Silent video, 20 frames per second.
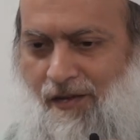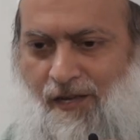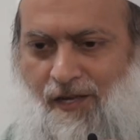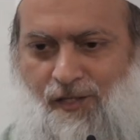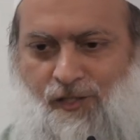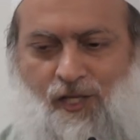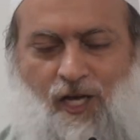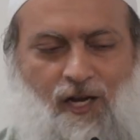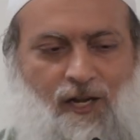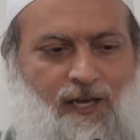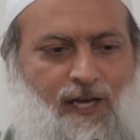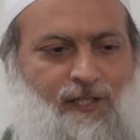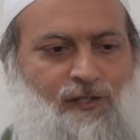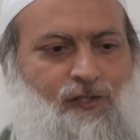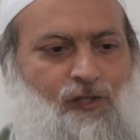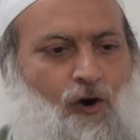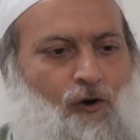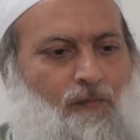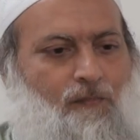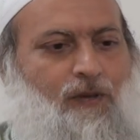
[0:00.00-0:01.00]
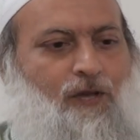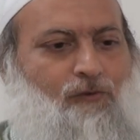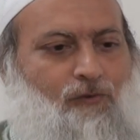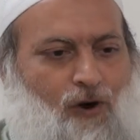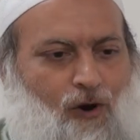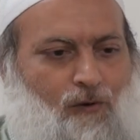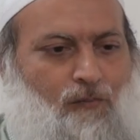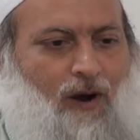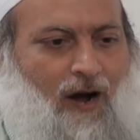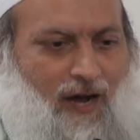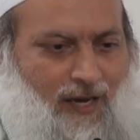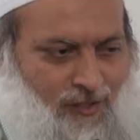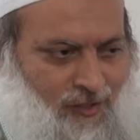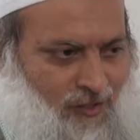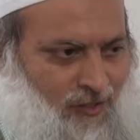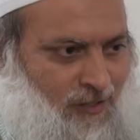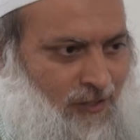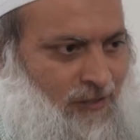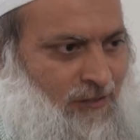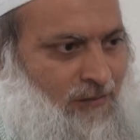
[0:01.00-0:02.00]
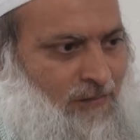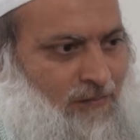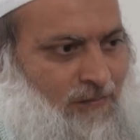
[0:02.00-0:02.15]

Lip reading: He's telling us, don't be robots.